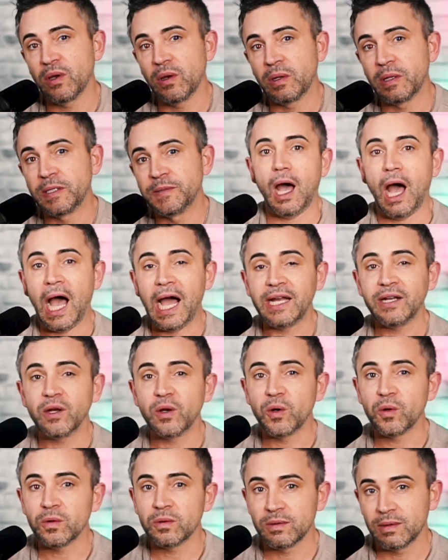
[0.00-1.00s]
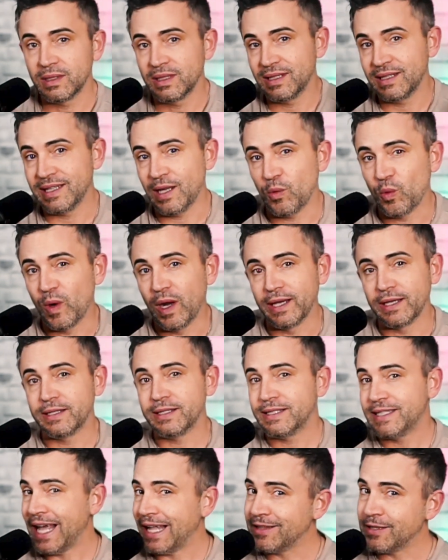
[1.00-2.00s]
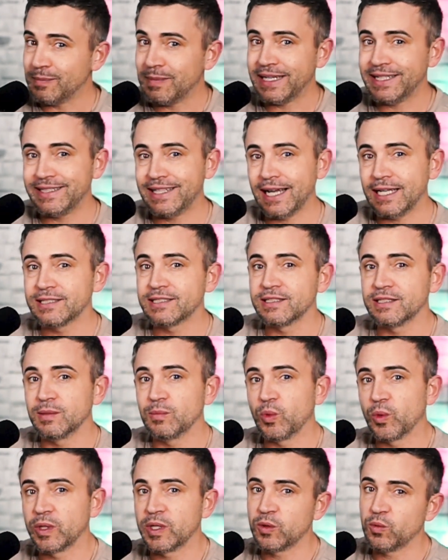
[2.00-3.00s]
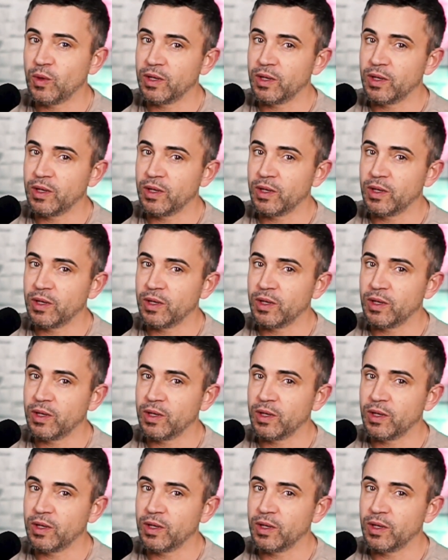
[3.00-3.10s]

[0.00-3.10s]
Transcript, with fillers: And I know that when I get to my desk in the morning,